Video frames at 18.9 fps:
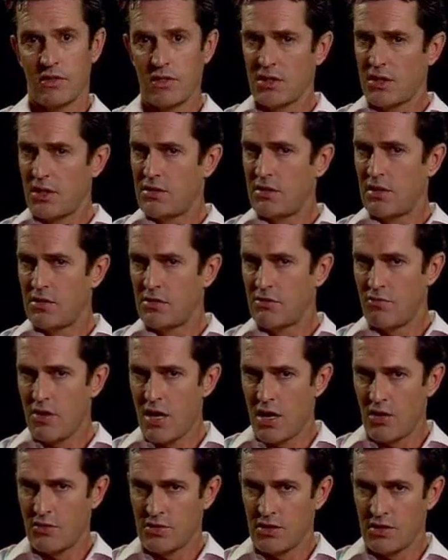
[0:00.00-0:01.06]
But then I turned
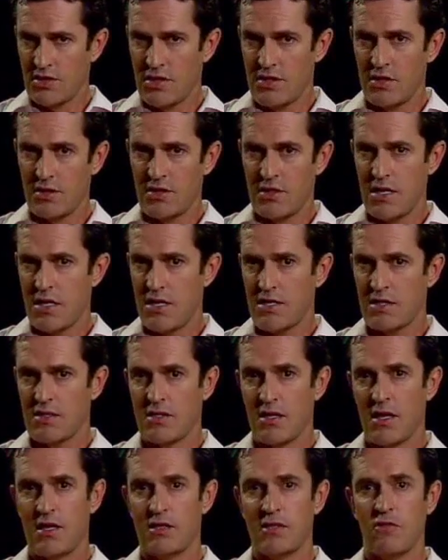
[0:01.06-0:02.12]
around to see the
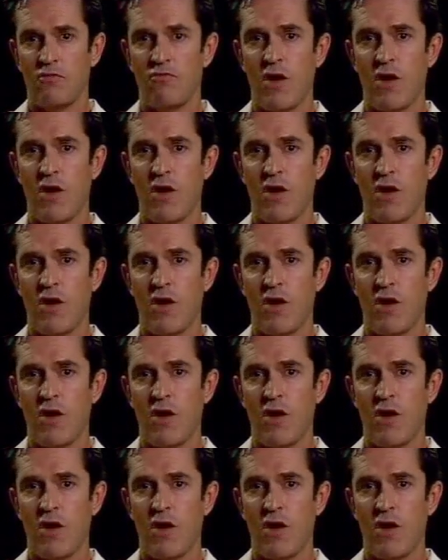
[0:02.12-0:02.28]
tear-stained,